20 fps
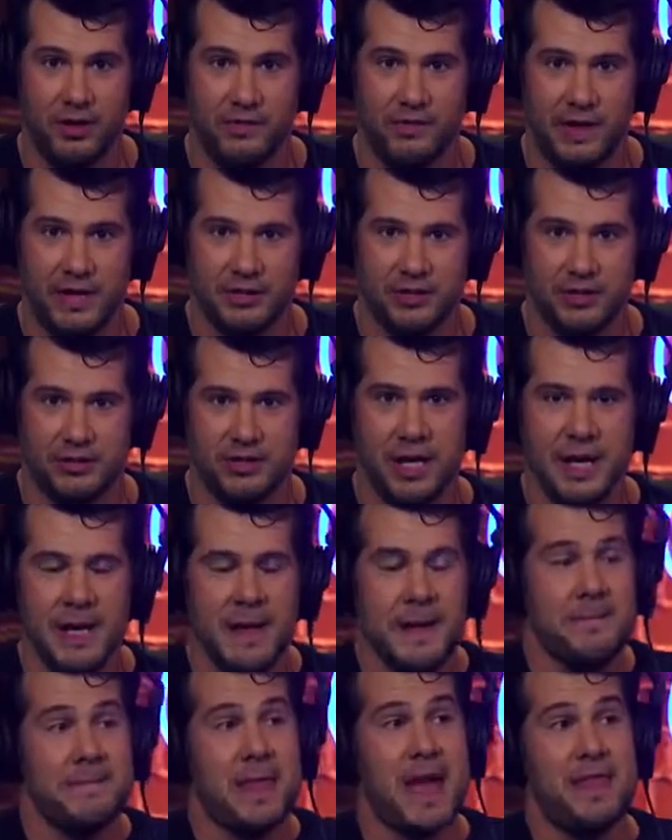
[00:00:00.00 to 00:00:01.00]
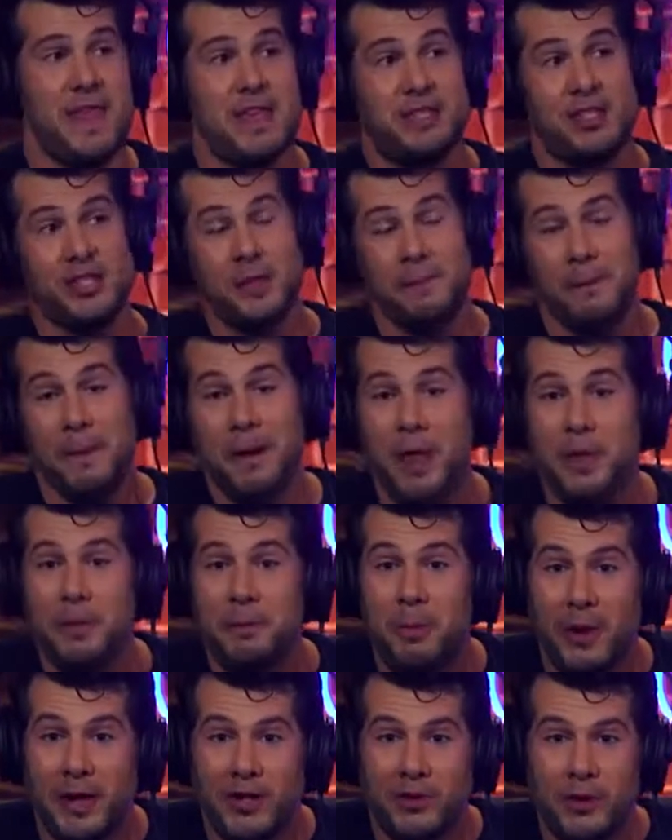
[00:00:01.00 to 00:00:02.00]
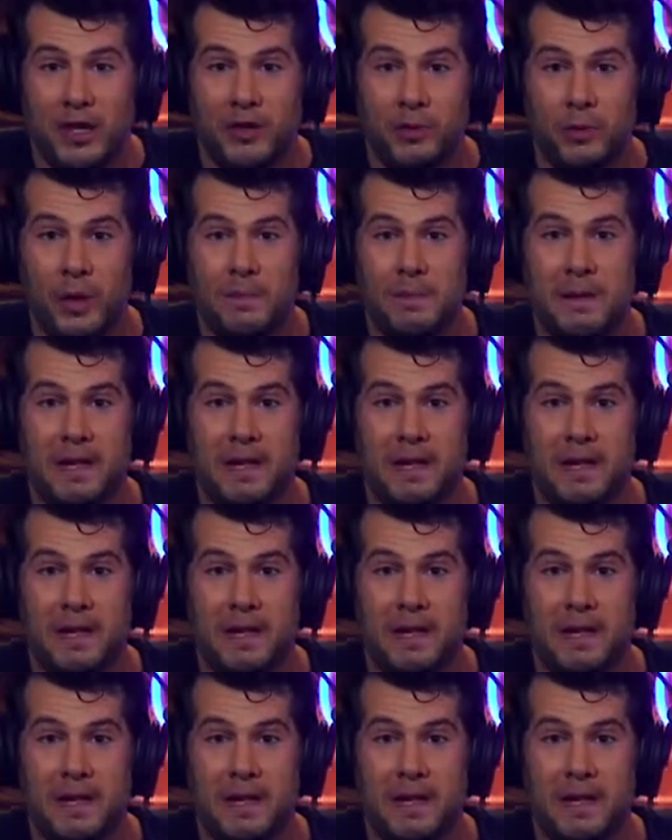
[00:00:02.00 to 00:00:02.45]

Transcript: or investors. And this is another point. It's weird